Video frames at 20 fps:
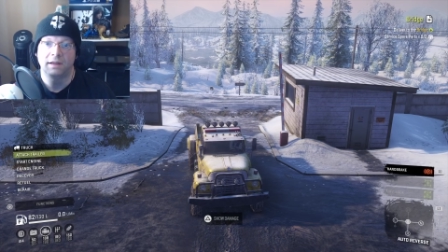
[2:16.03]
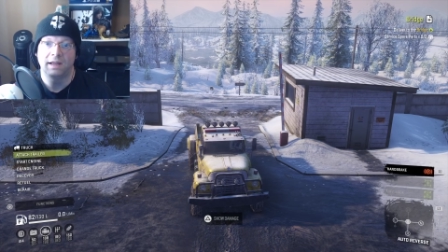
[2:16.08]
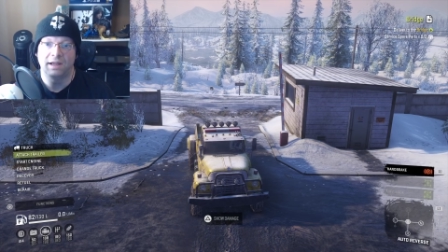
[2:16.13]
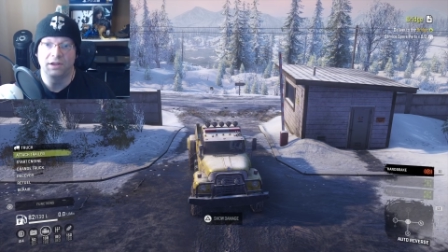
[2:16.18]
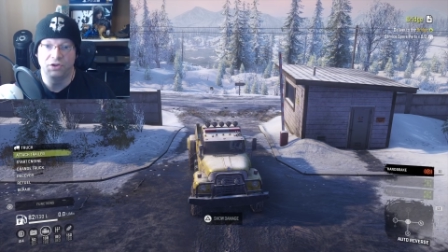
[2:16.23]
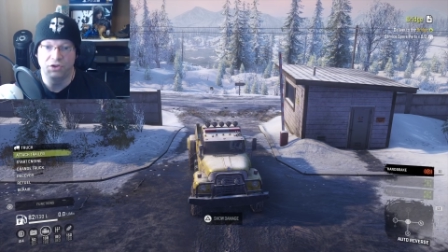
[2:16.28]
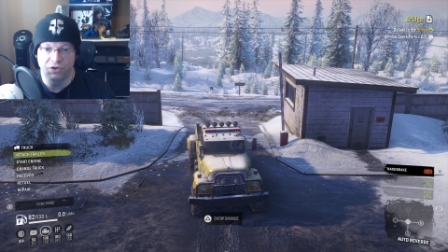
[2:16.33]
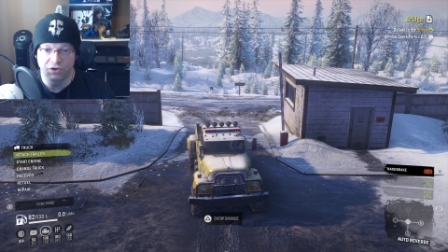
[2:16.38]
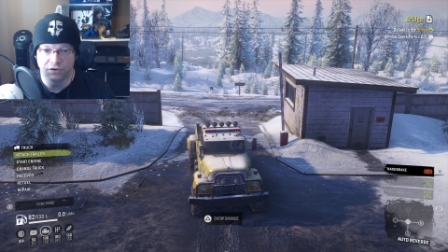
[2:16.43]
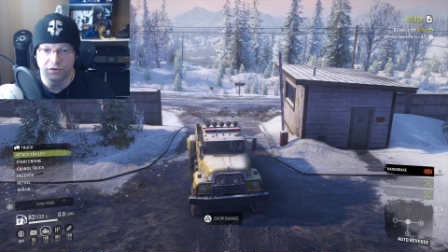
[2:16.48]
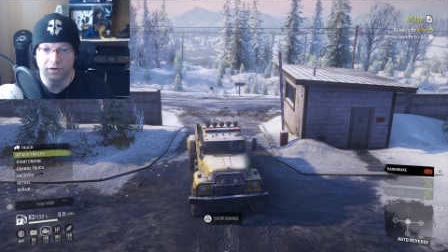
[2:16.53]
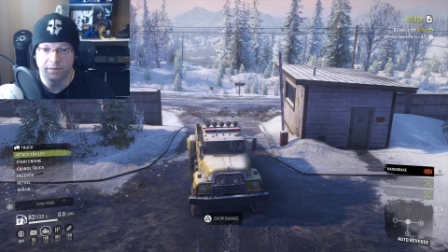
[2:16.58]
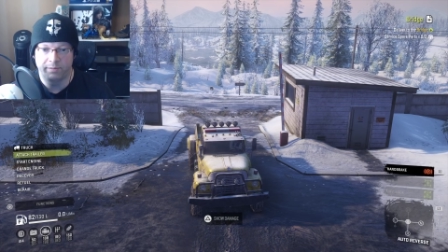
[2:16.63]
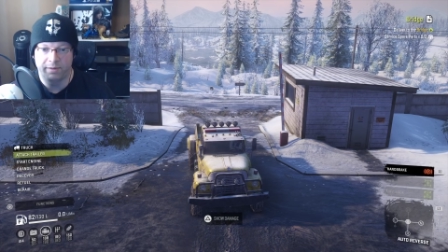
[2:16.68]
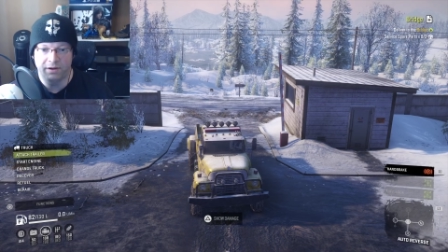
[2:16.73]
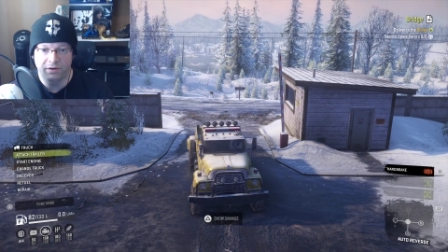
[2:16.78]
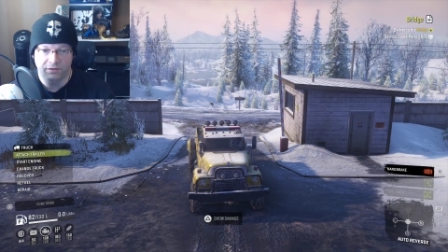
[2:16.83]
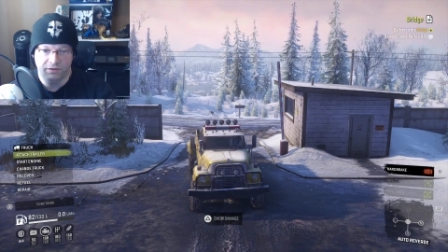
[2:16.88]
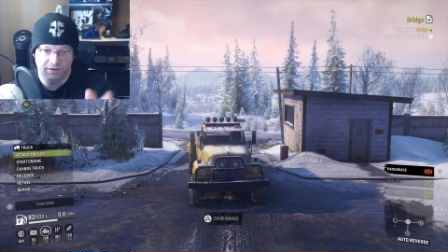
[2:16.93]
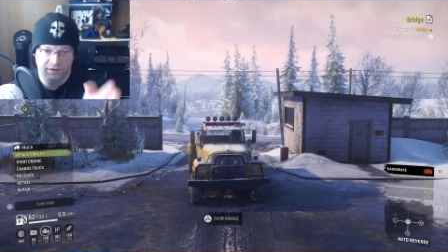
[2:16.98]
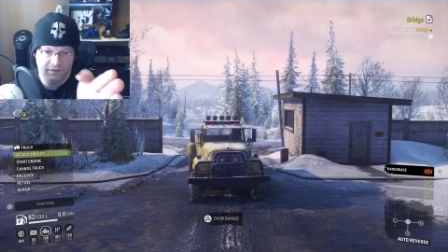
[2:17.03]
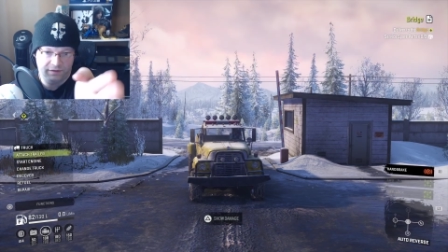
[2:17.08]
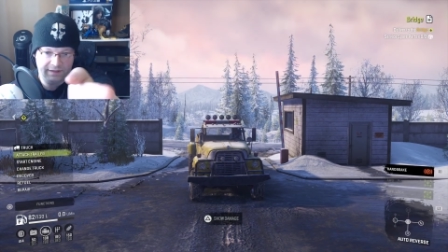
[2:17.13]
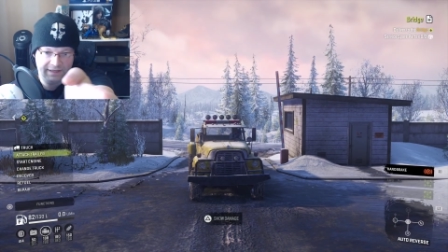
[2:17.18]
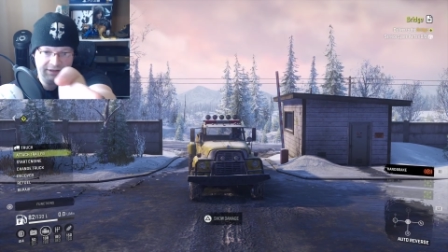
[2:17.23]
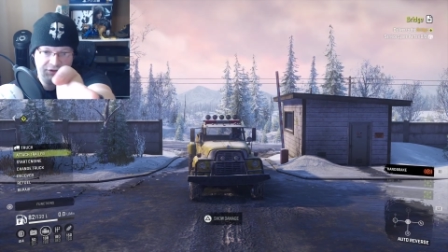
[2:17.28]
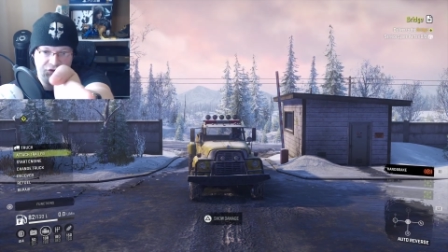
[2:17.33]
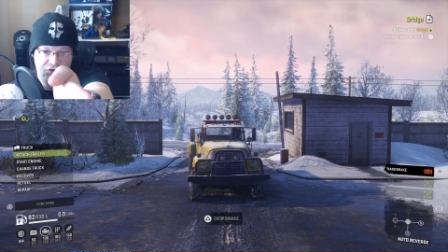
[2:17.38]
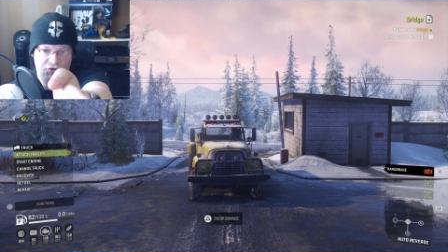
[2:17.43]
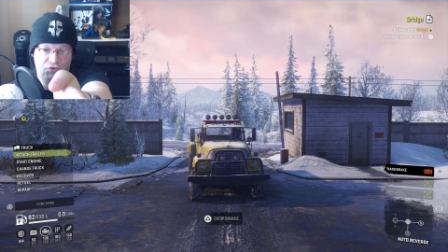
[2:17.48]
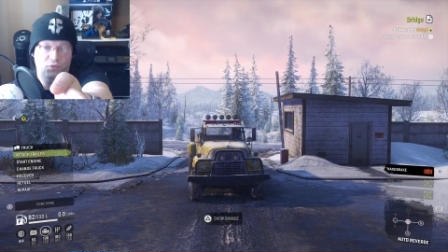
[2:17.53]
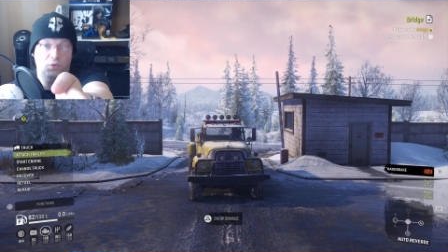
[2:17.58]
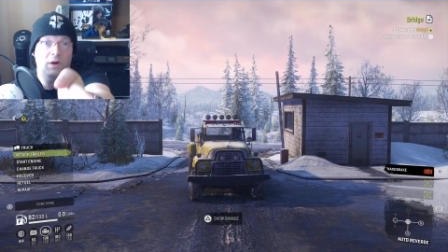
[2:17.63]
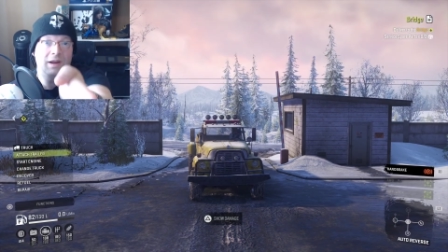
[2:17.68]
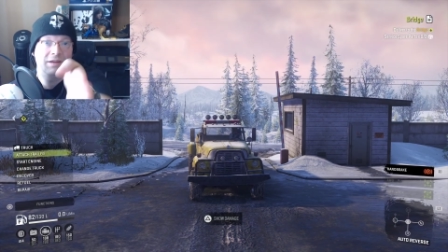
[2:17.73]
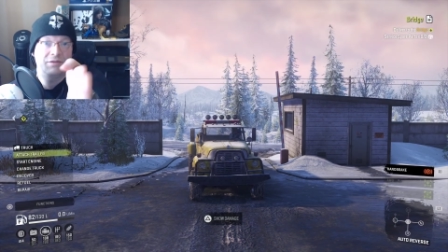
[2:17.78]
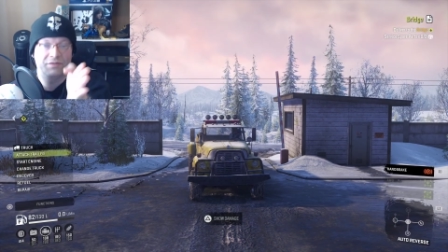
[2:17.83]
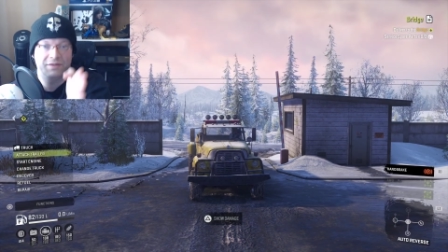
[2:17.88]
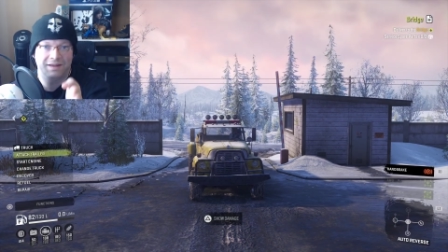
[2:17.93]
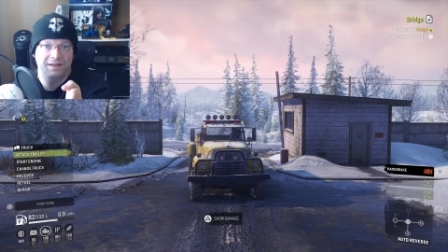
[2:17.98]
and you're about to like
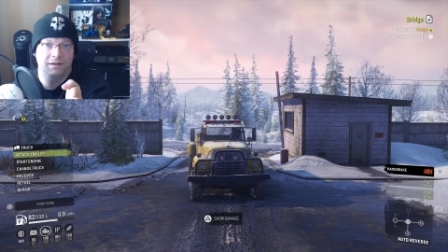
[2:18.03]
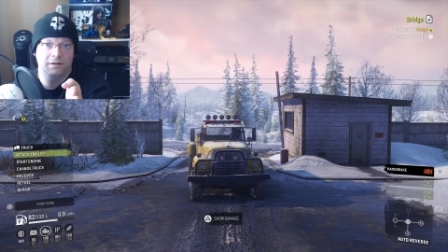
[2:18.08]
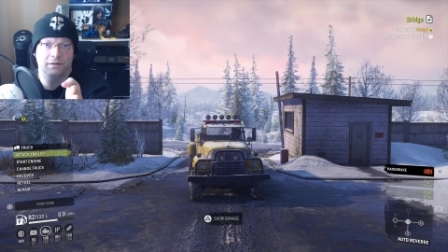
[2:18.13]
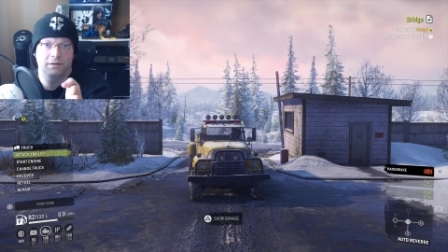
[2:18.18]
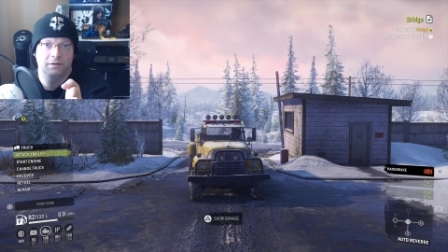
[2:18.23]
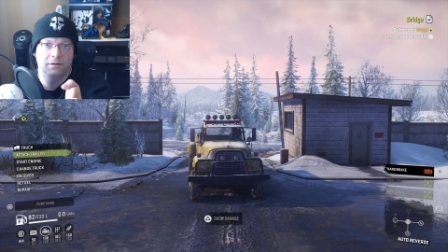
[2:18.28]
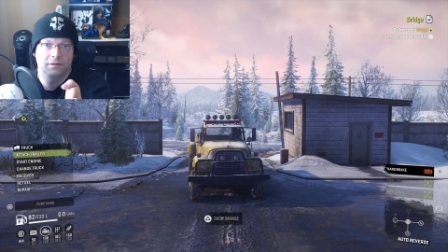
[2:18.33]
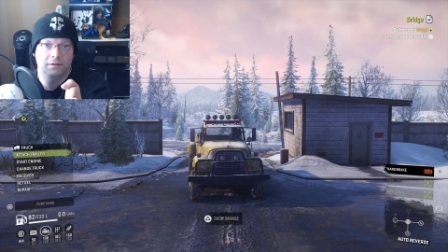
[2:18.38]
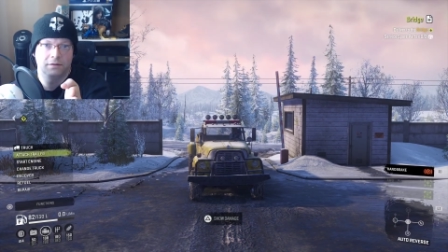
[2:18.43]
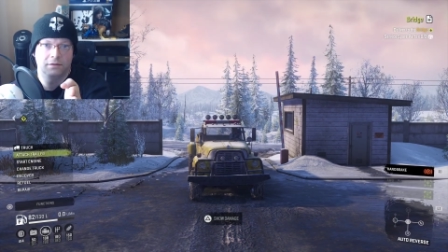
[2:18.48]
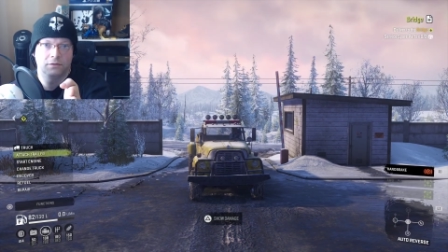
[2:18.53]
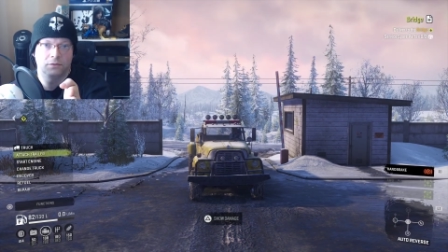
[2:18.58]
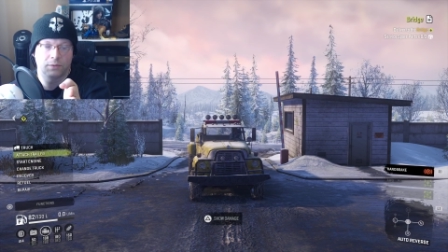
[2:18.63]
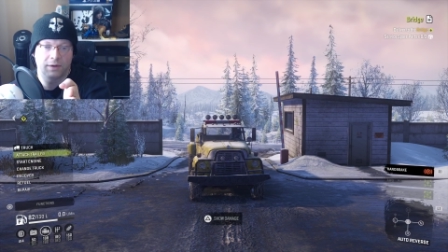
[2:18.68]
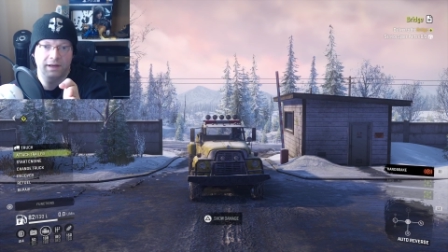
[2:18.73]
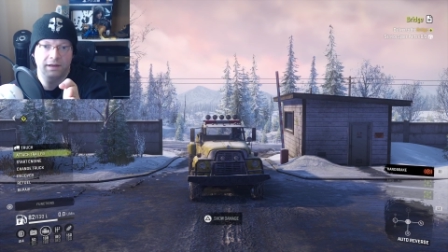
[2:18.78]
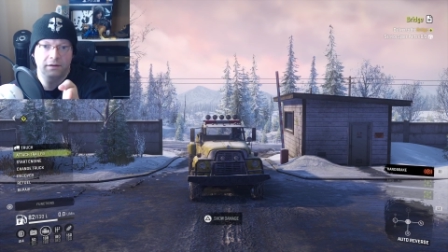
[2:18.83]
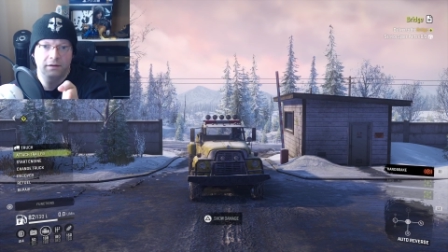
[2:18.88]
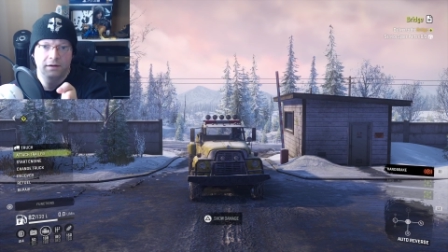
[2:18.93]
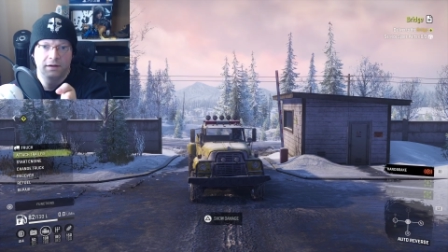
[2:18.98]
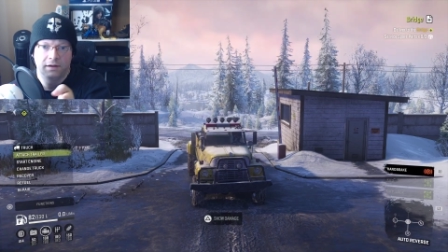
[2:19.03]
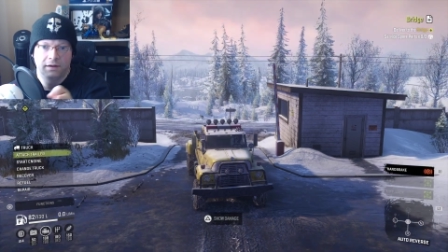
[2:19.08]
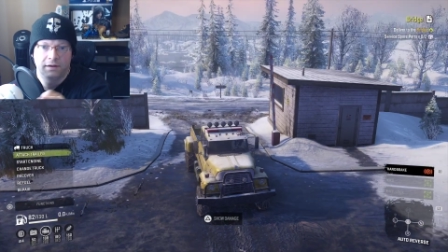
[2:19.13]
drive in, right?